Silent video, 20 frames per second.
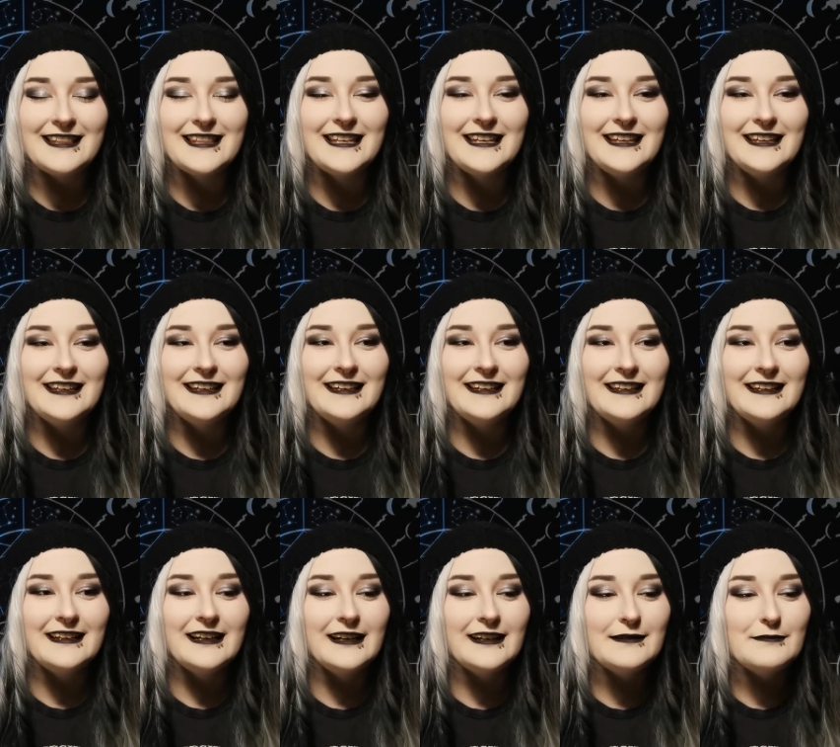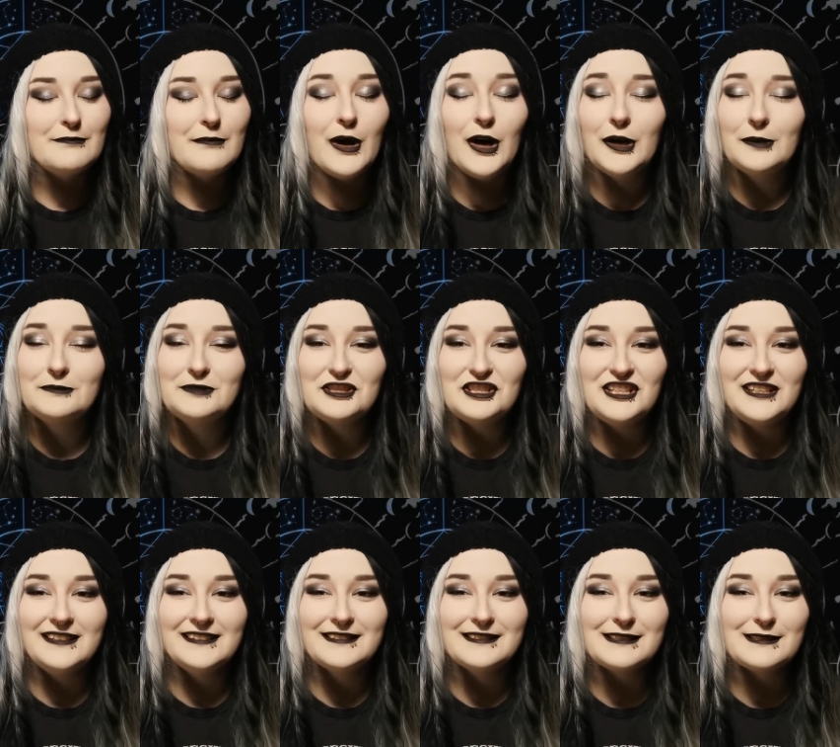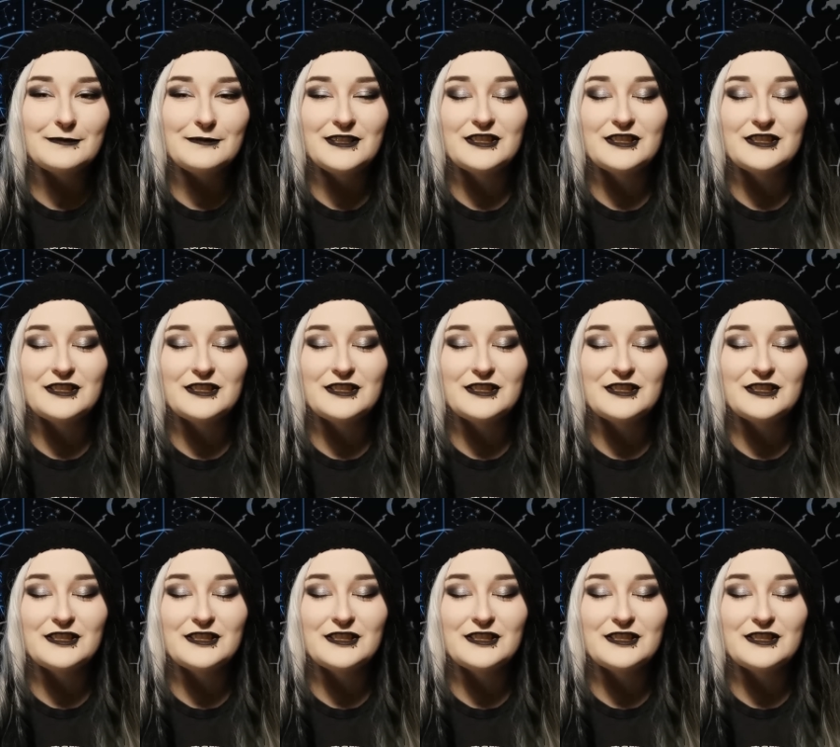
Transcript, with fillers: the mom jeans,